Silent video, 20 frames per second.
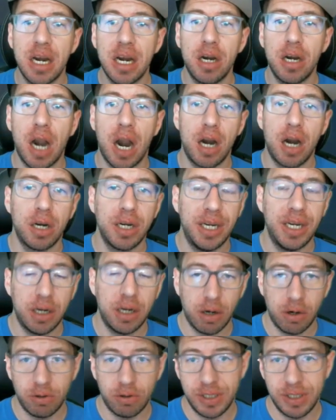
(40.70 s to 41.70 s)
our
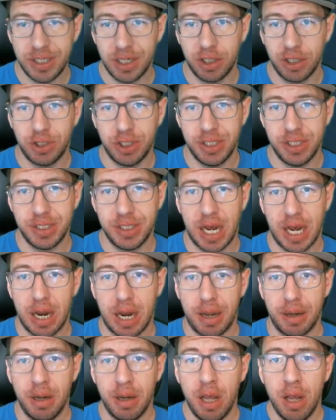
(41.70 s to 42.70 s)
hero research is
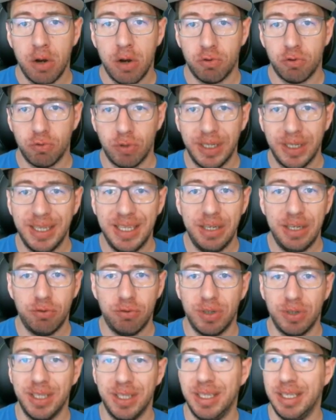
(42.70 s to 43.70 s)

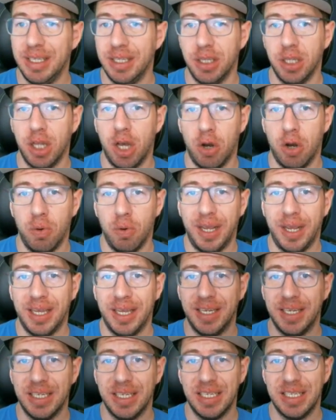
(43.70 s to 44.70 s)
really low,
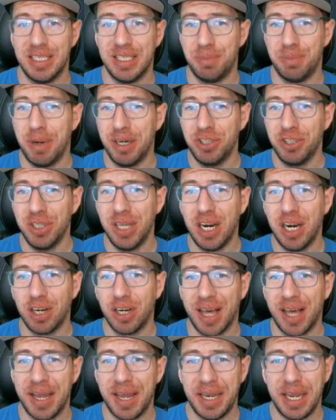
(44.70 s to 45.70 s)
and especially our
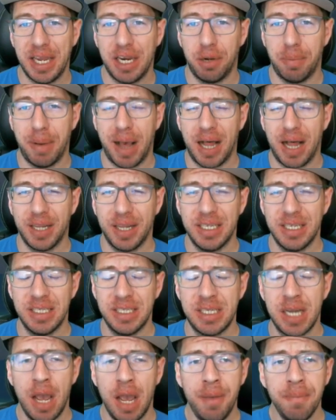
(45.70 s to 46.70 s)
gladiator
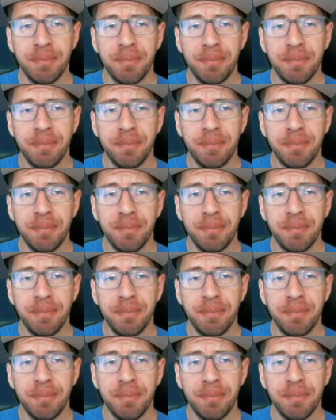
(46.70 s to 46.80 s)
paladins,